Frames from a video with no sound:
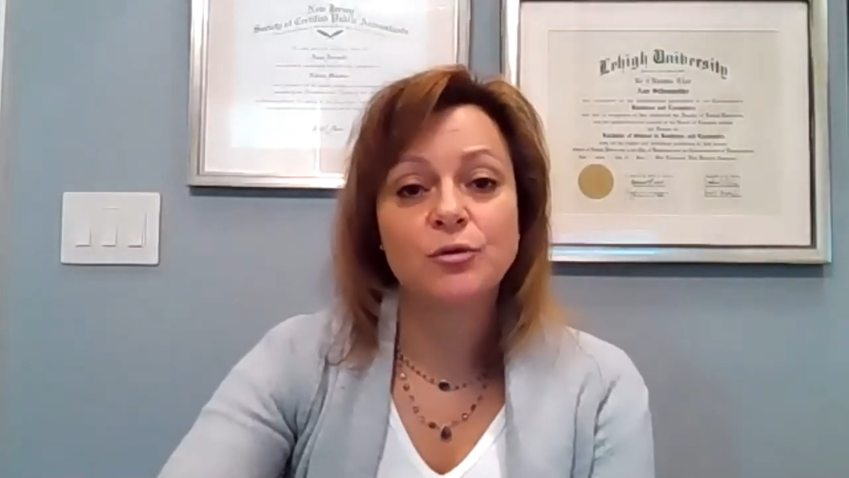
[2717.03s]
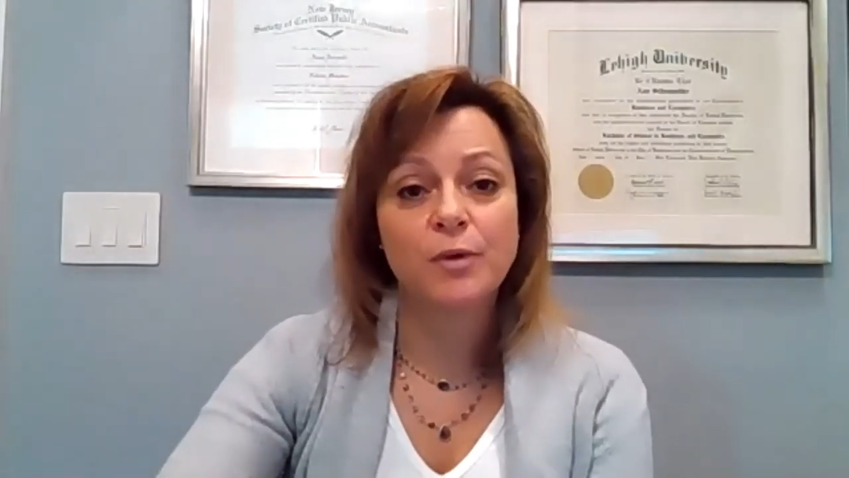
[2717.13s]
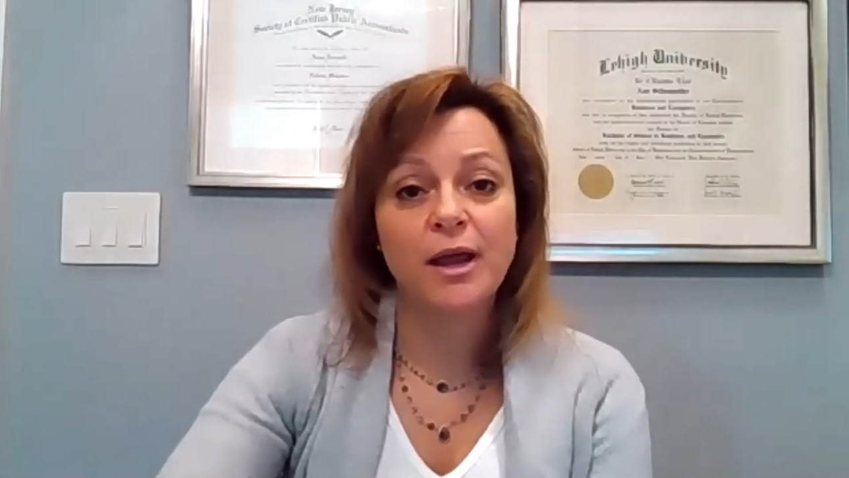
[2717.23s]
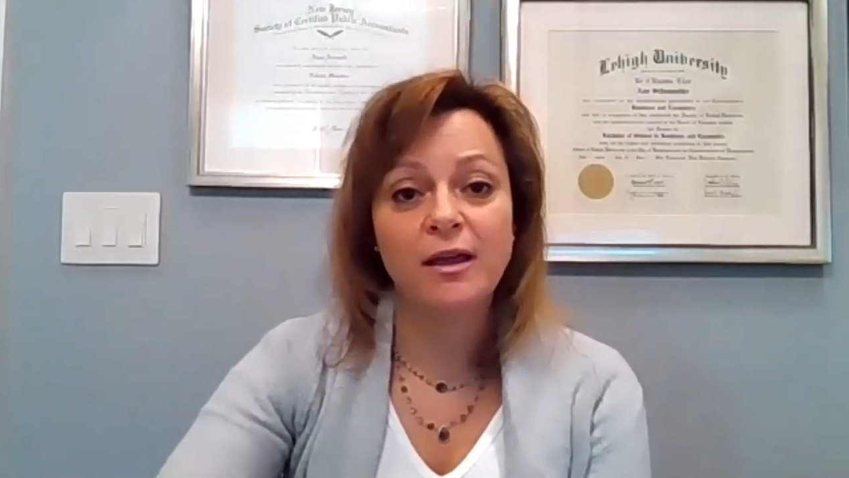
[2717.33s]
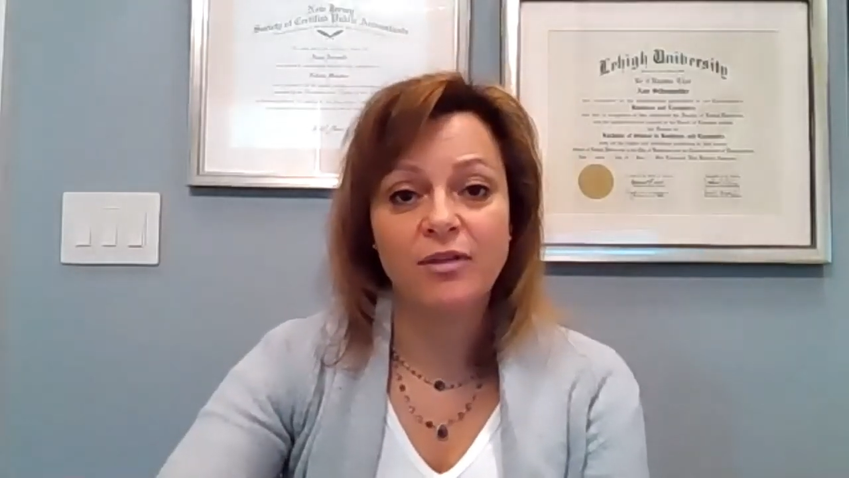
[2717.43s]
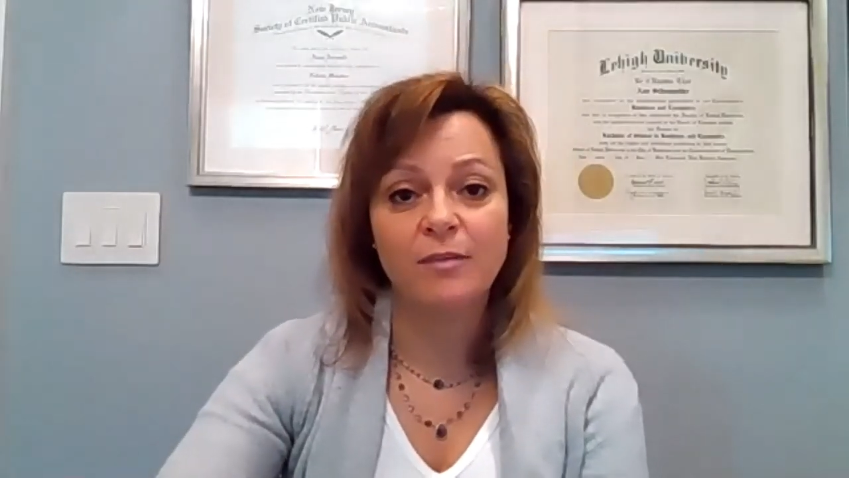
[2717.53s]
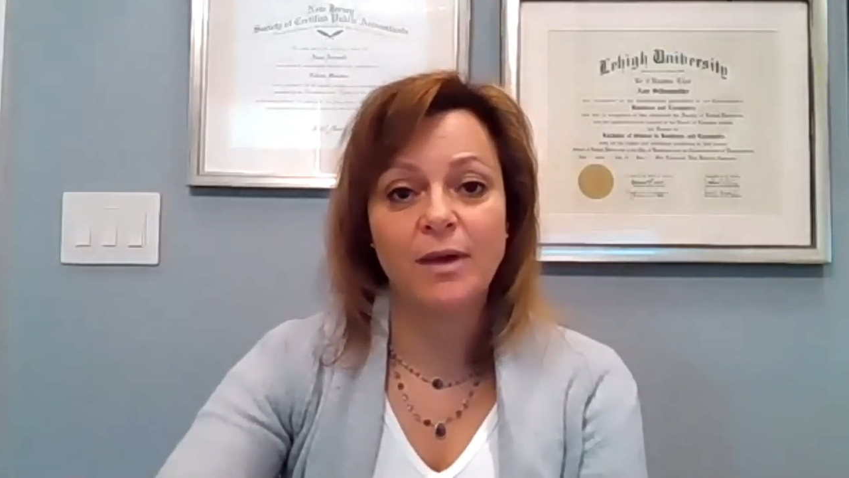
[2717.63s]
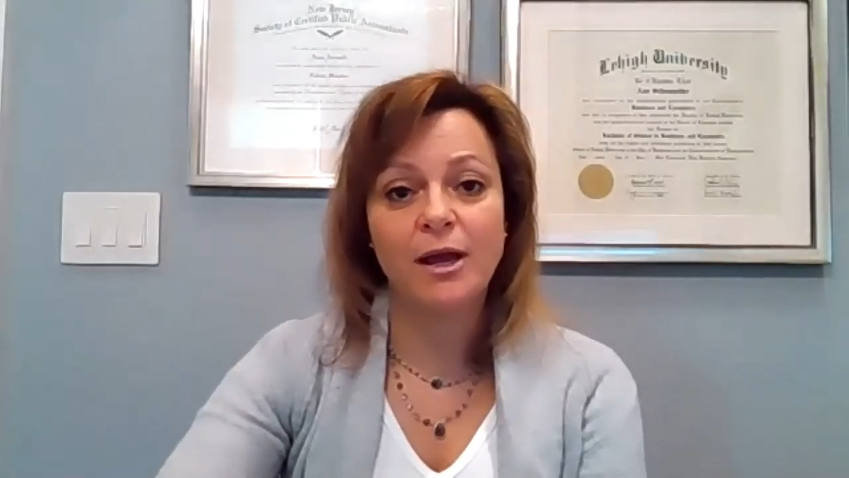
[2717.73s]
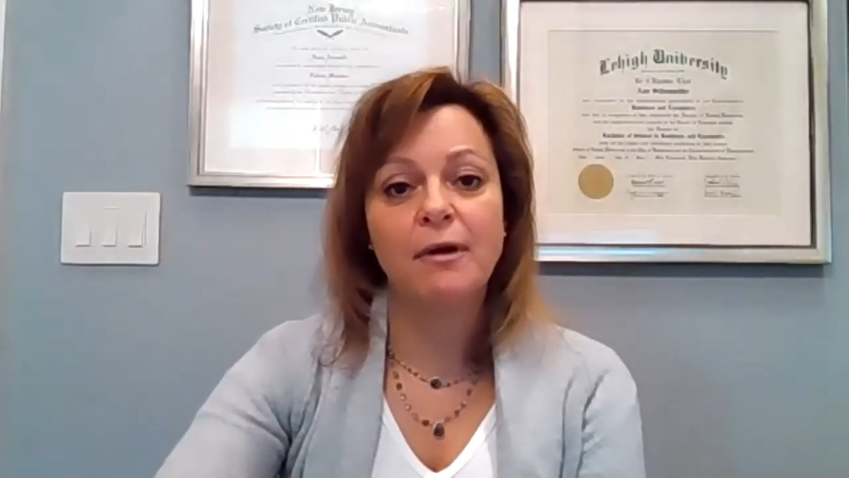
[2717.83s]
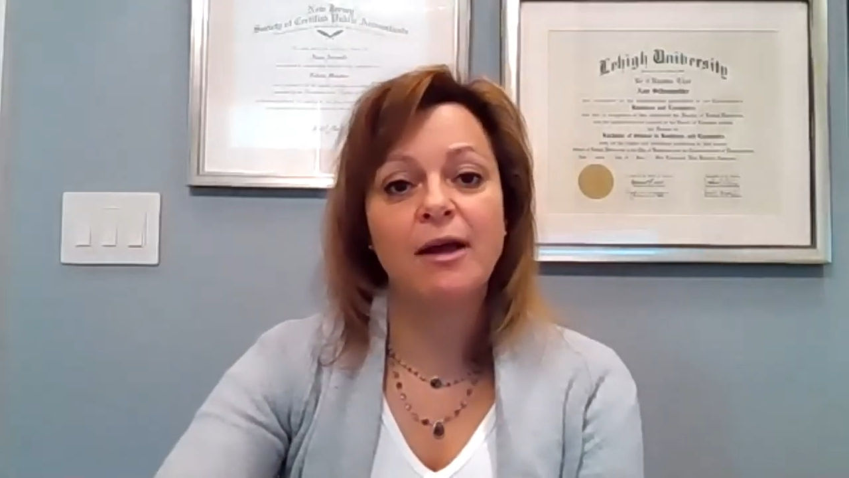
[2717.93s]
grave that
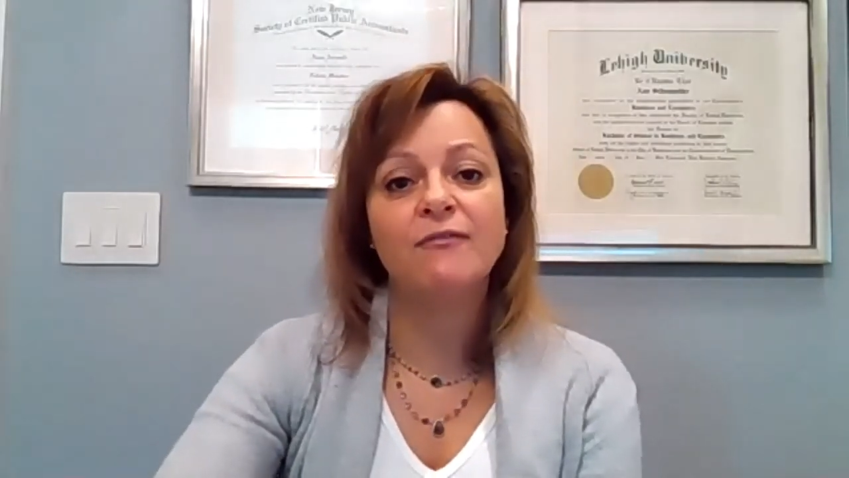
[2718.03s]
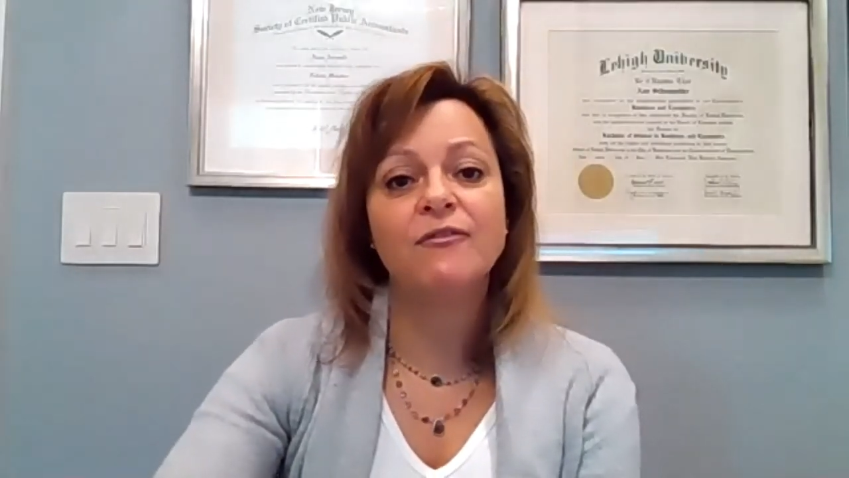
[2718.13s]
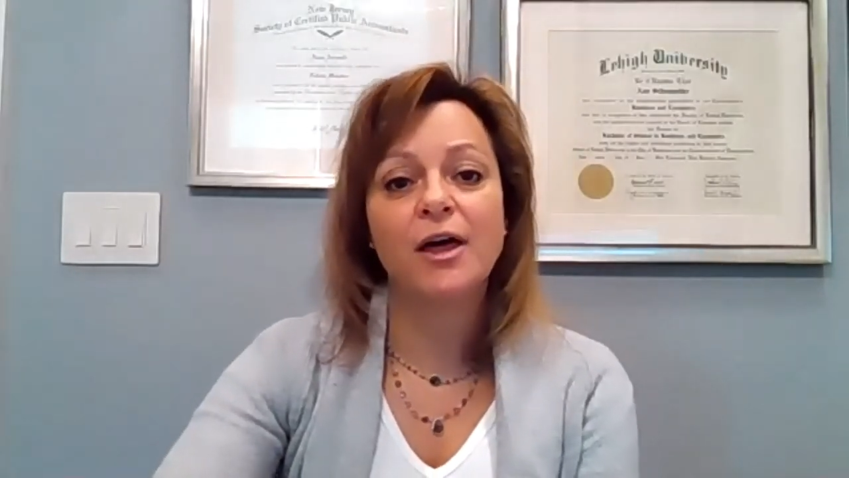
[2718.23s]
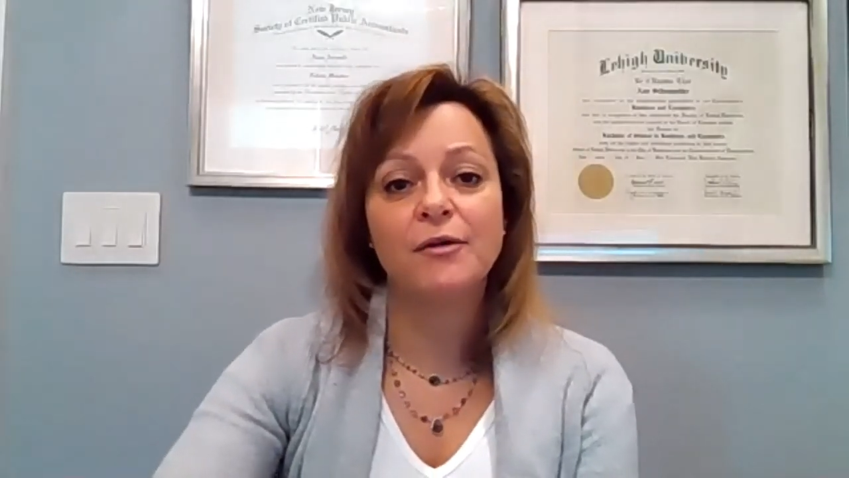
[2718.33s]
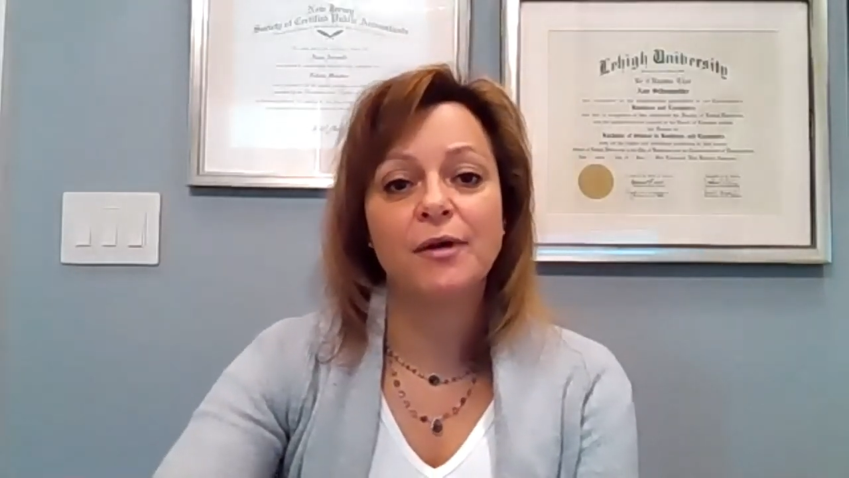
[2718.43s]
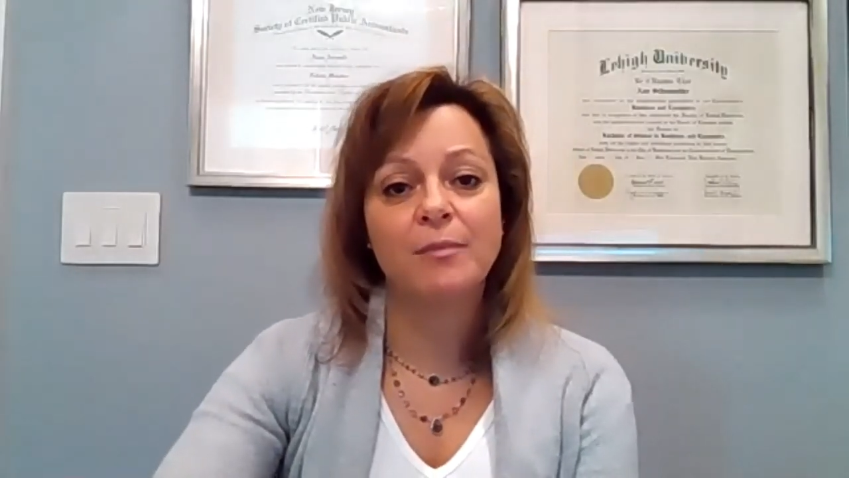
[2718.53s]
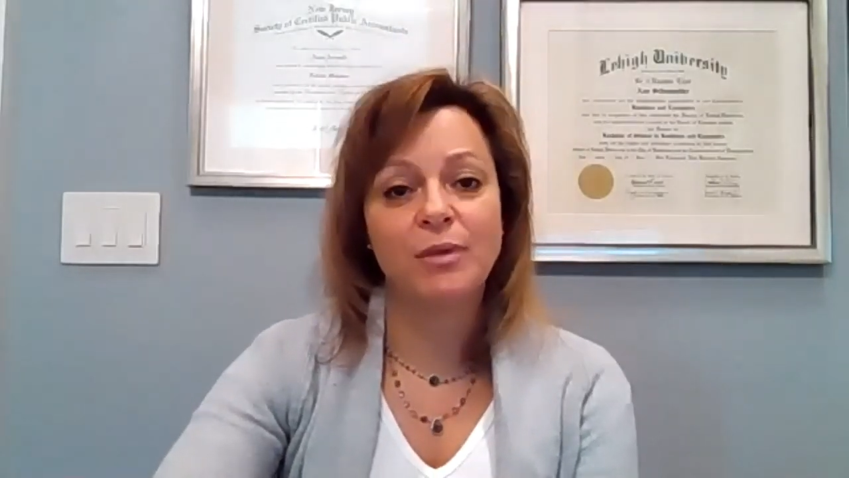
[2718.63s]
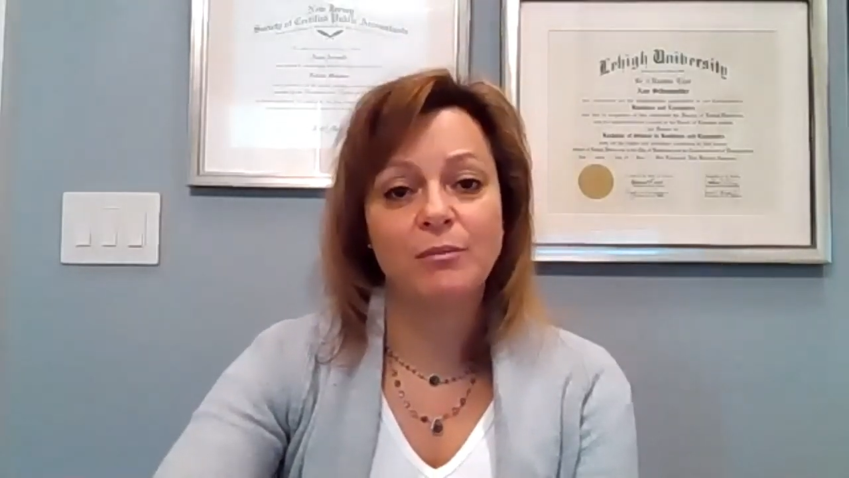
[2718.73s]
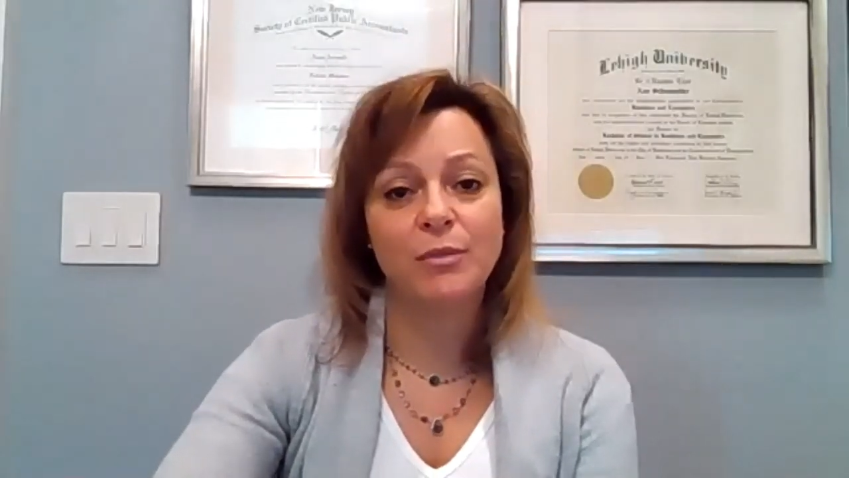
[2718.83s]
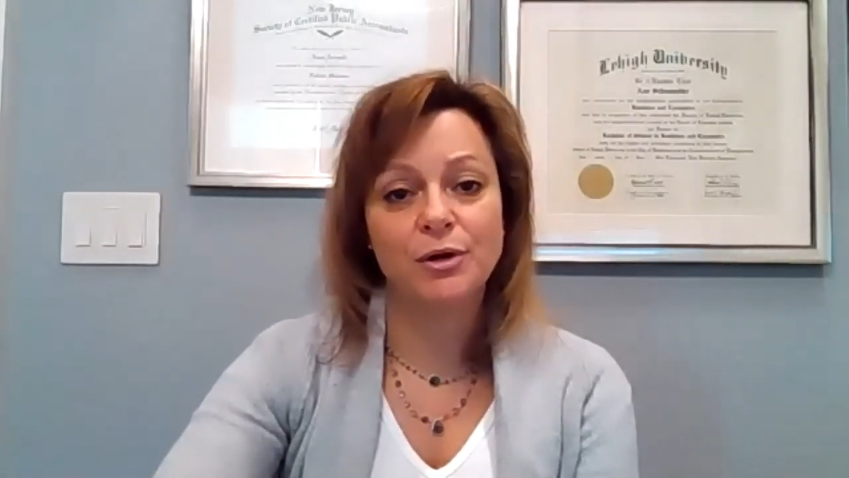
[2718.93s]
my grandfather had
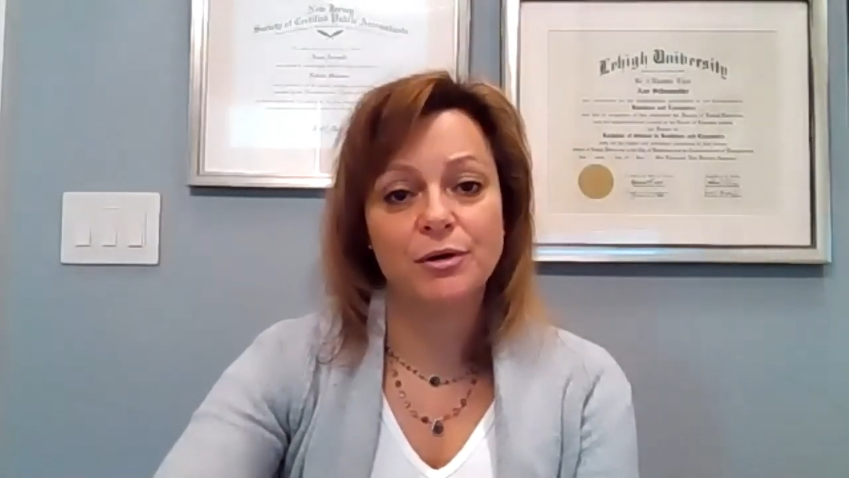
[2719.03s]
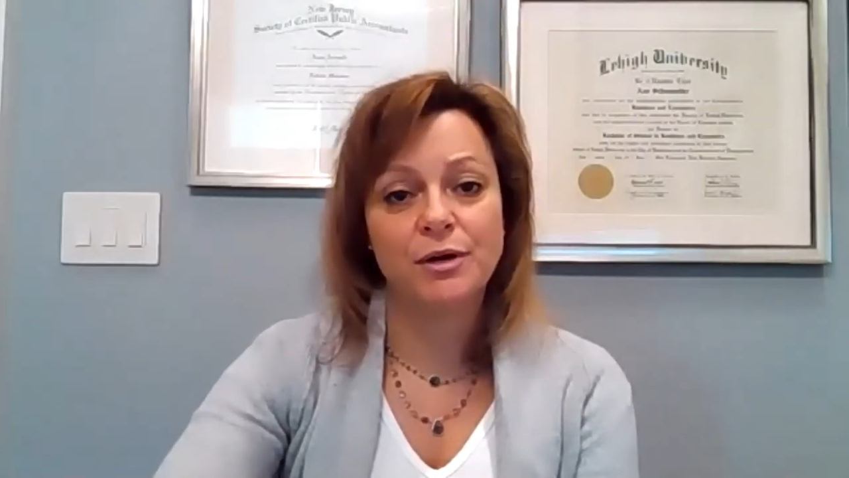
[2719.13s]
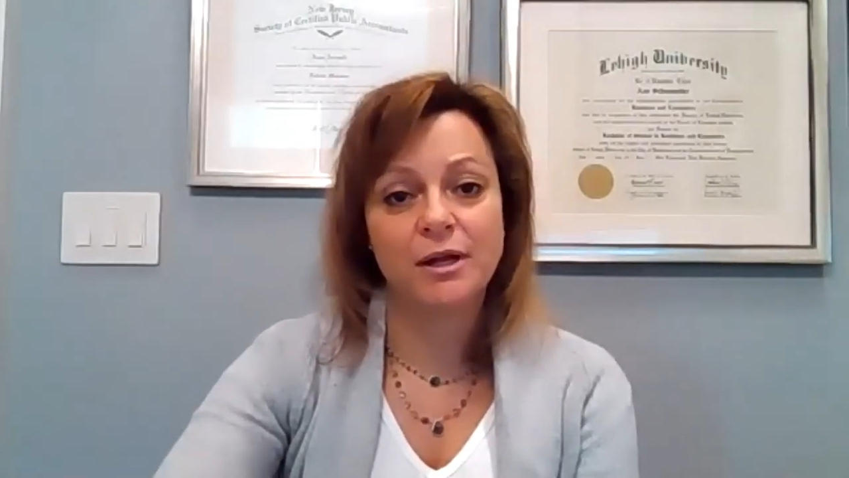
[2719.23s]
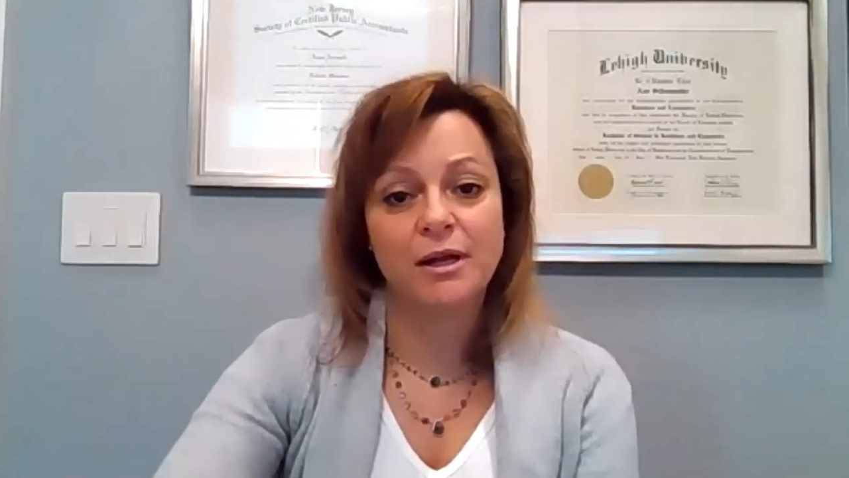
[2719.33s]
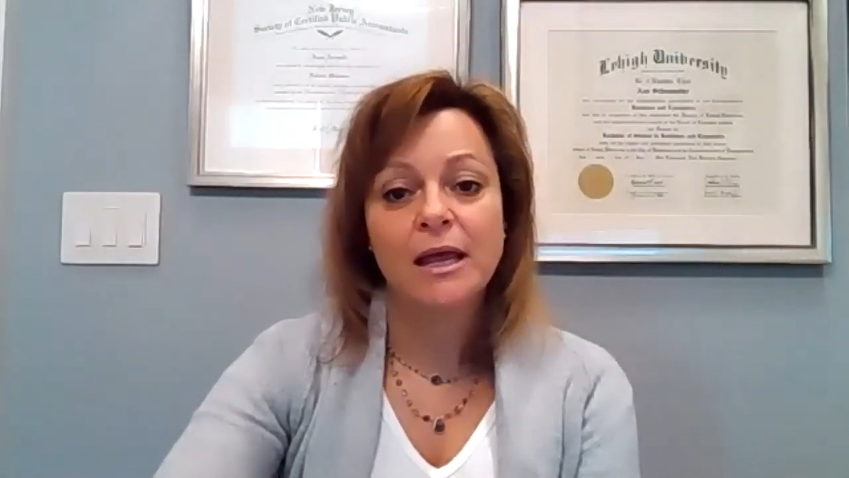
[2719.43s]
been murdered in.